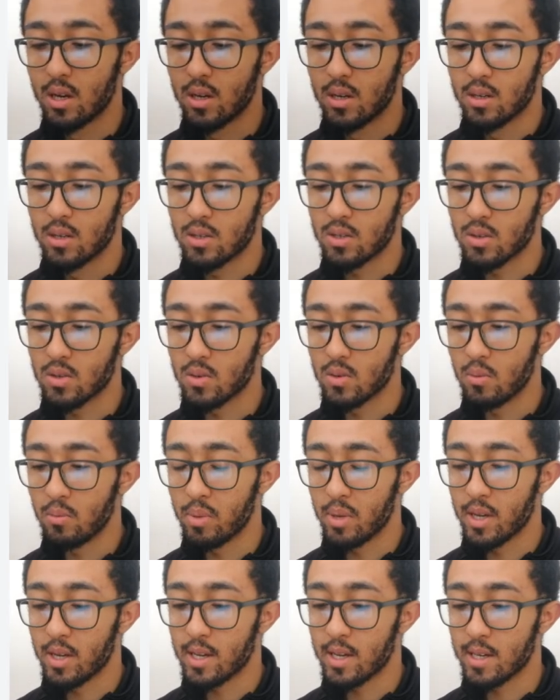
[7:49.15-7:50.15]
So
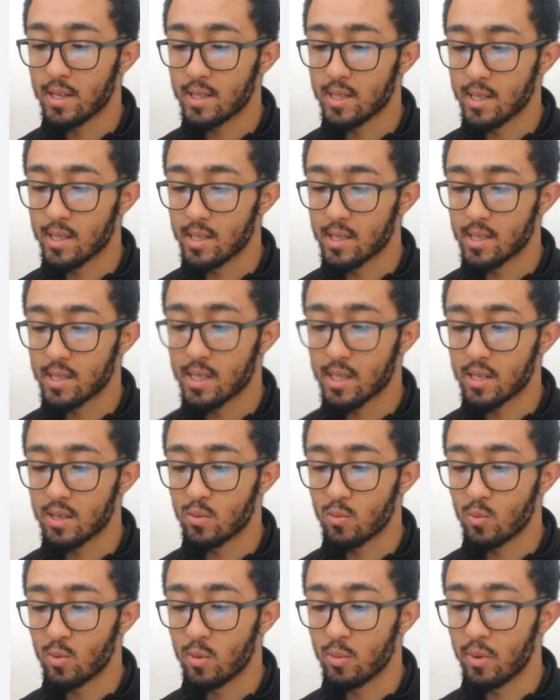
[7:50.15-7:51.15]
bear case, like it said,
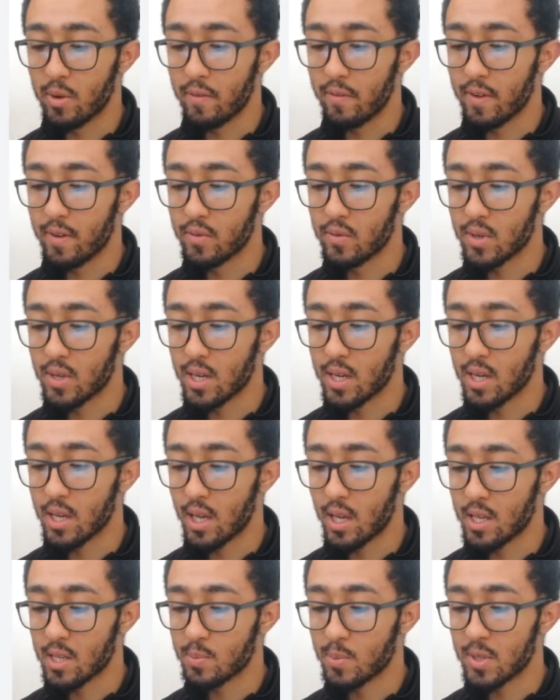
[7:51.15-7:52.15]
1.5k,
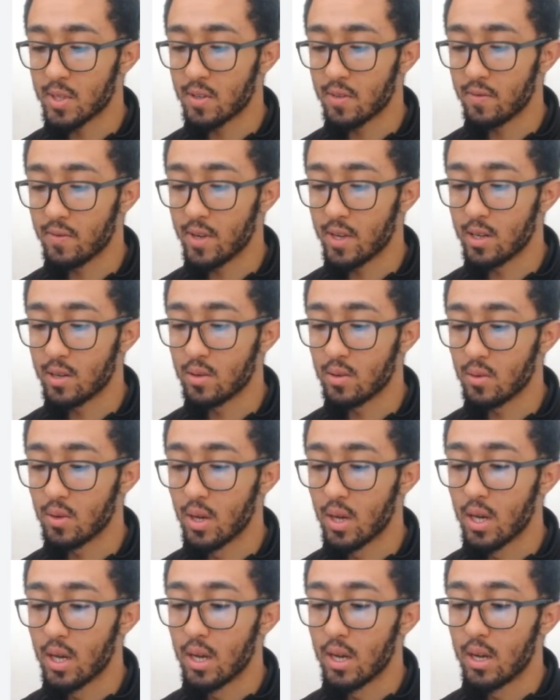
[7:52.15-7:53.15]
expected value
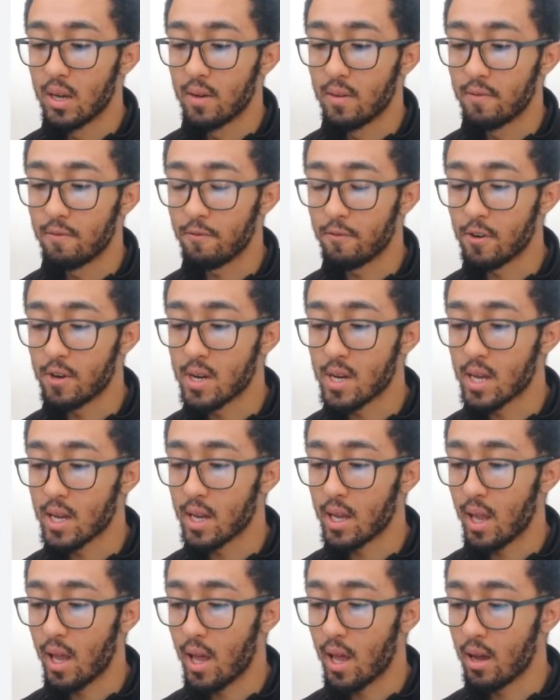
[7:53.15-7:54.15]

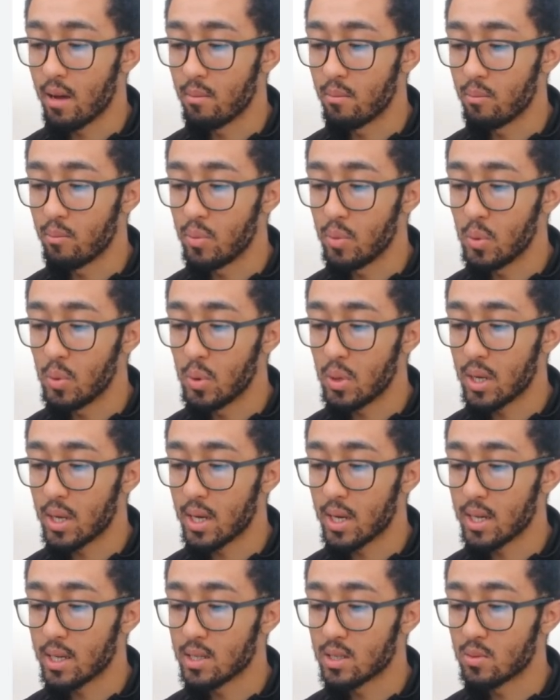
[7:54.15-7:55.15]
3k, and bull
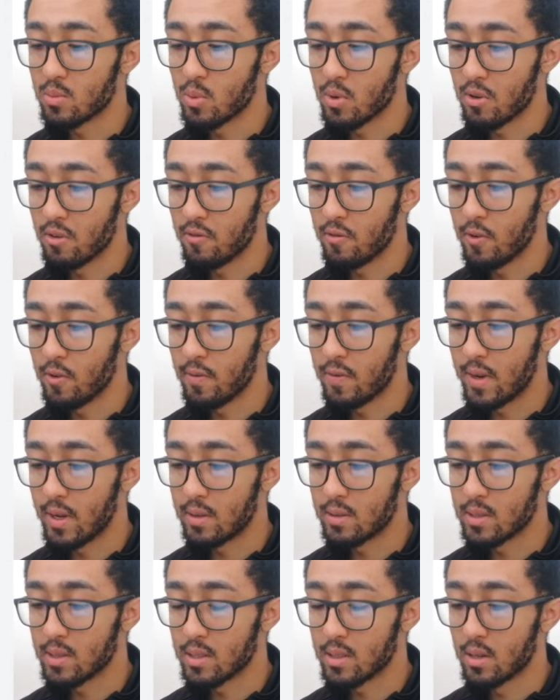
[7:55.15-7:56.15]
case we got
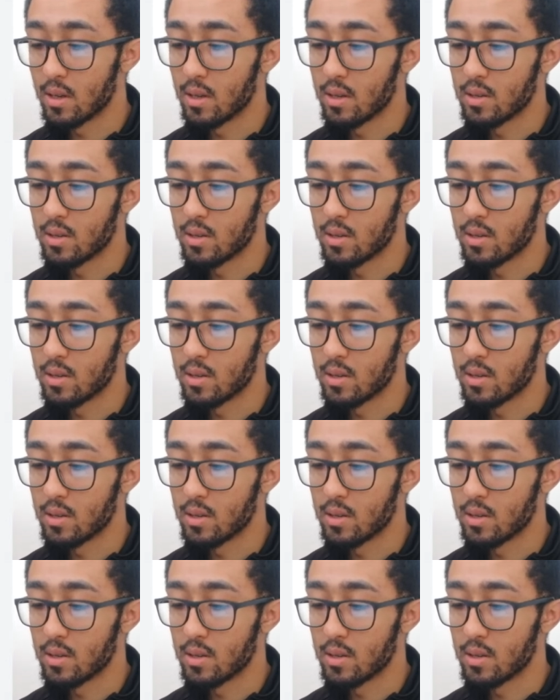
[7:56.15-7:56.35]
4,000.